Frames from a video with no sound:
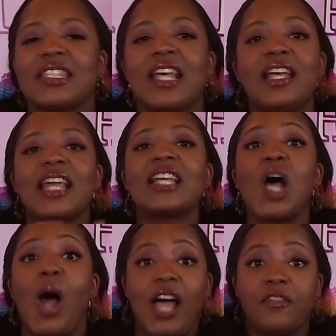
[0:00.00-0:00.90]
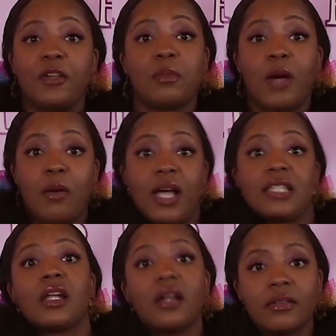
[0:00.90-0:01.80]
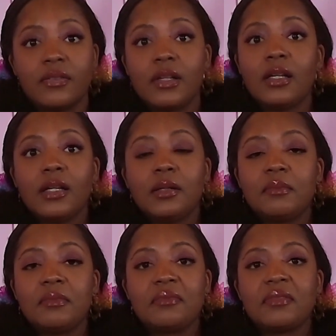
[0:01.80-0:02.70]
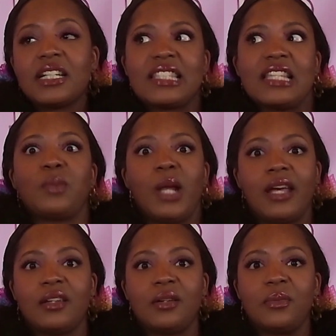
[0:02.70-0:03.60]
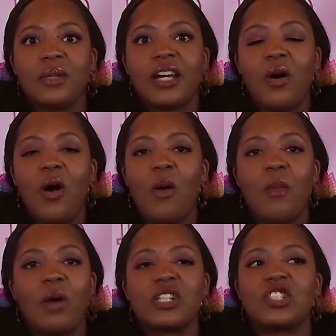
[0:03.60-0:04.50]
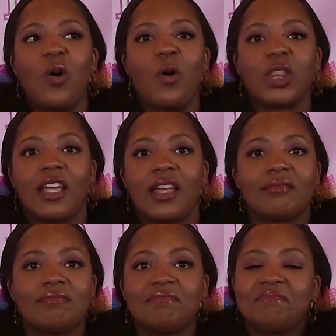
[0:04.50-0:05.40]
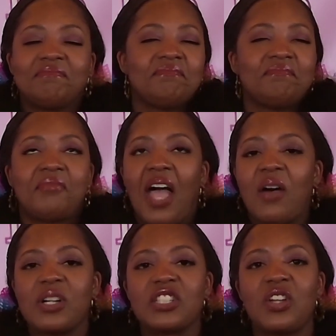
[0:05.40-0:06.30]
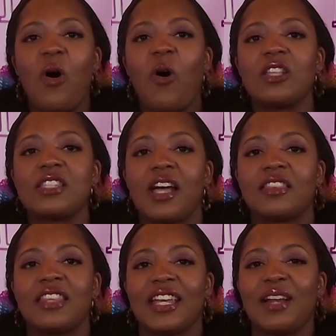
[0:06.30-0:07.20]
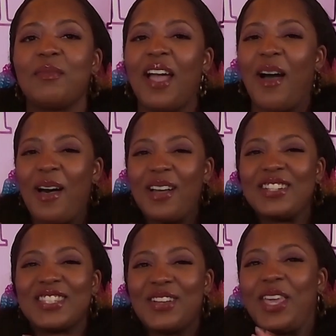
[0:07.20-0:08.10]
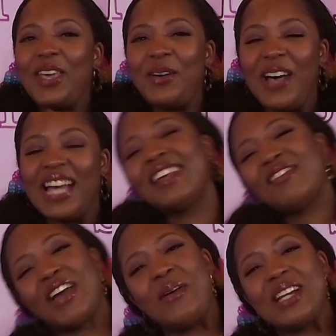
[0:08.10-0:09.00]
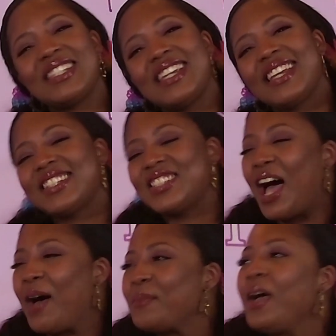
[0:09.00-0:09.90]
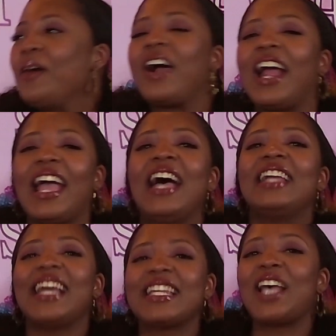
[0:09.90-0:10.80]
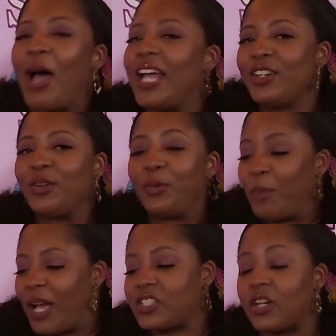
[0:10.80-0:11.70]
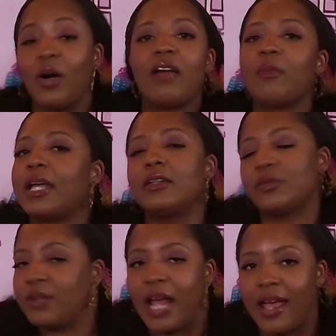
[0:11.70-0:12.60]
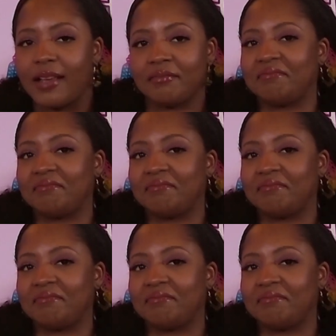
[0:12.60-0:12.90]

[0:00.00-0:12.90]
That's how I feel about my stuff. Because that's what I do. When I go home, I watch the whole thing. I watch the whole entire thing. And I'm like, oh, you're so cute. I love that question. Good job. Right? That's how I do with my show. Everybody don't do that.